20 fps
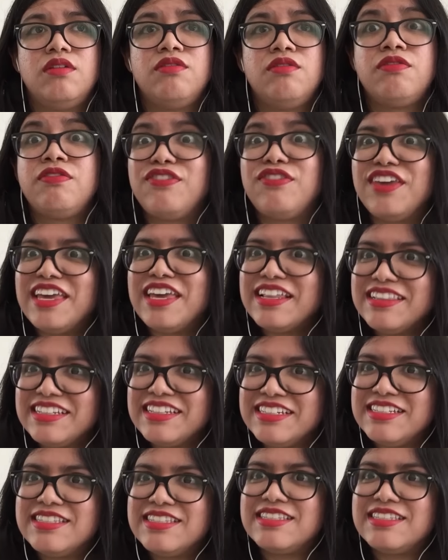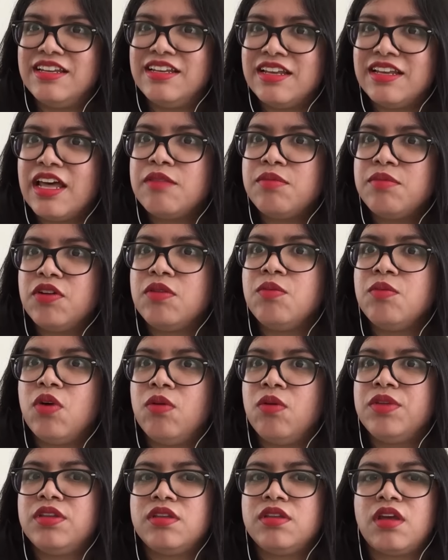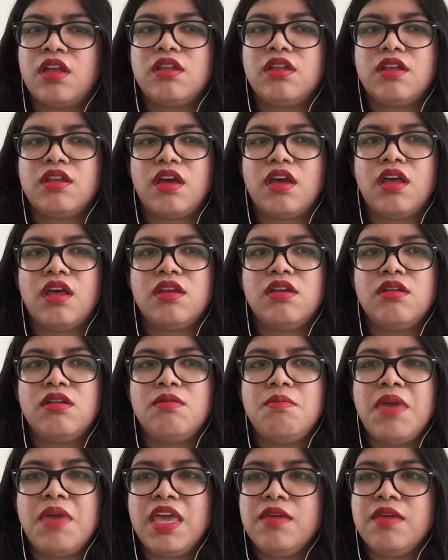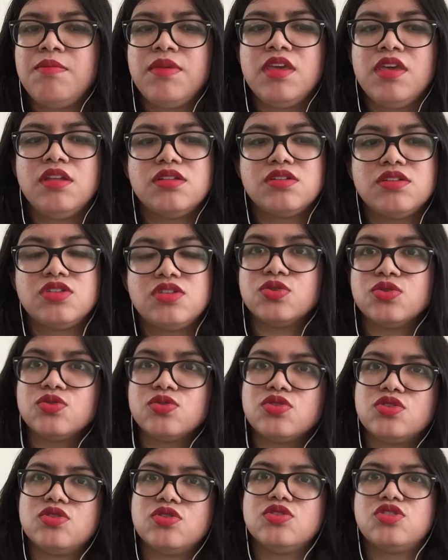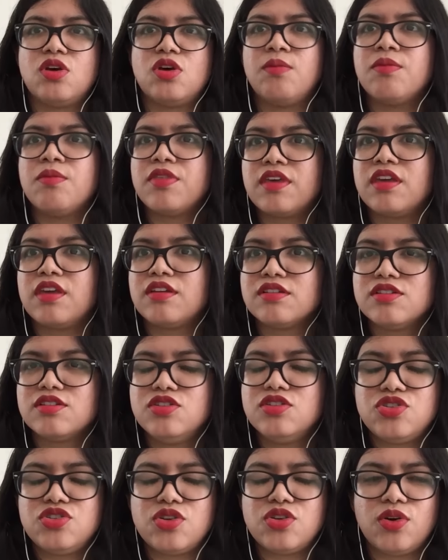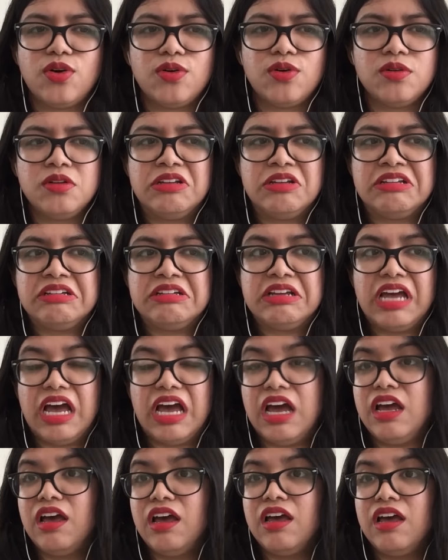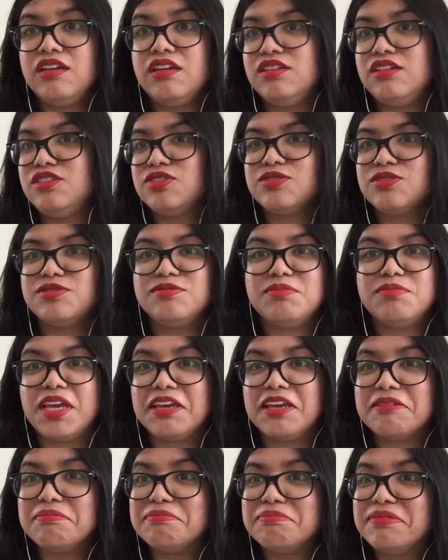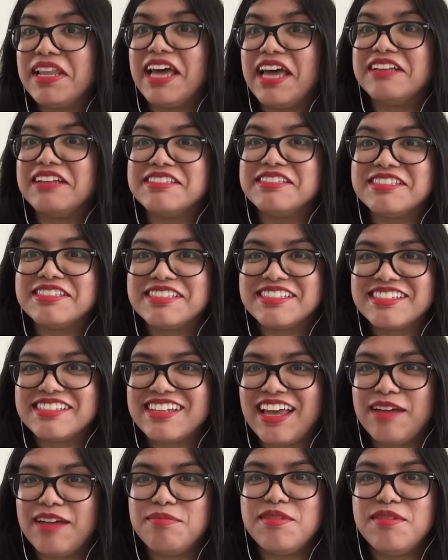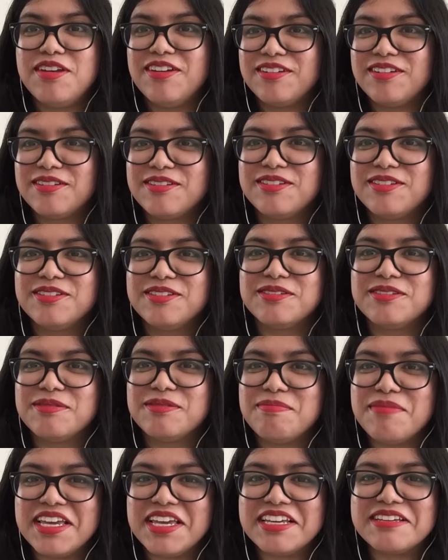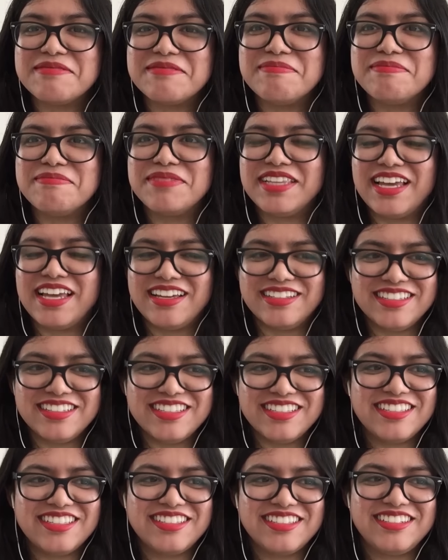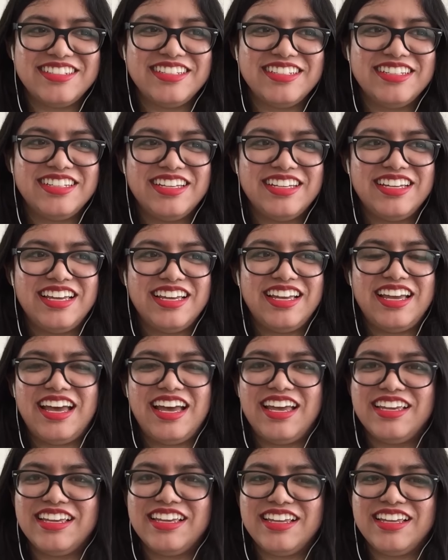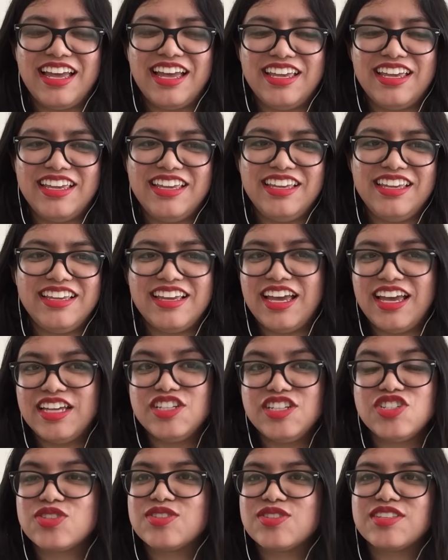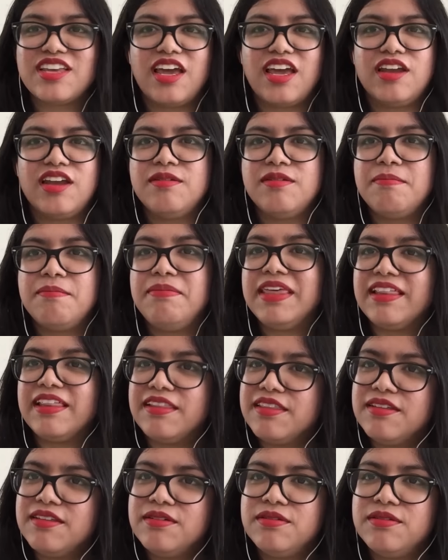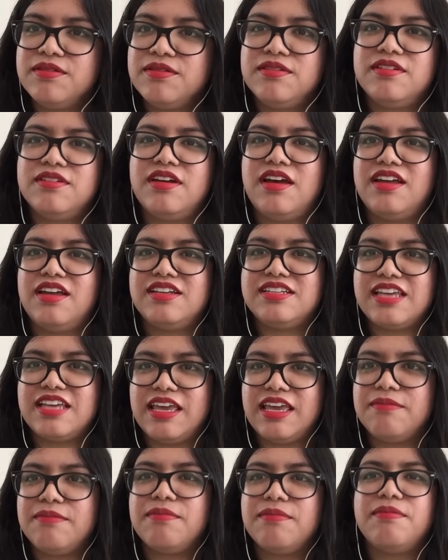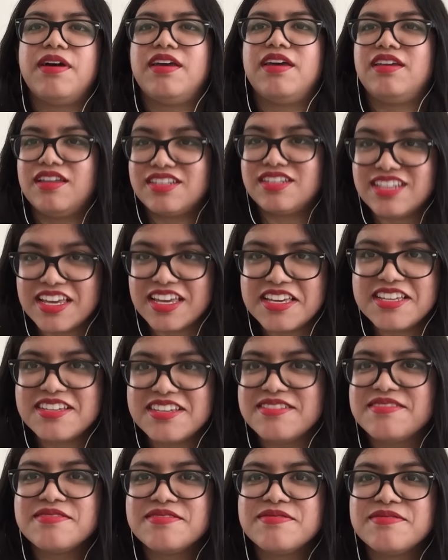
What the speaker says: feelings in that very moment that can make me choose something. So I don't make plans. I'm not good making plans. I just can build a day by a day.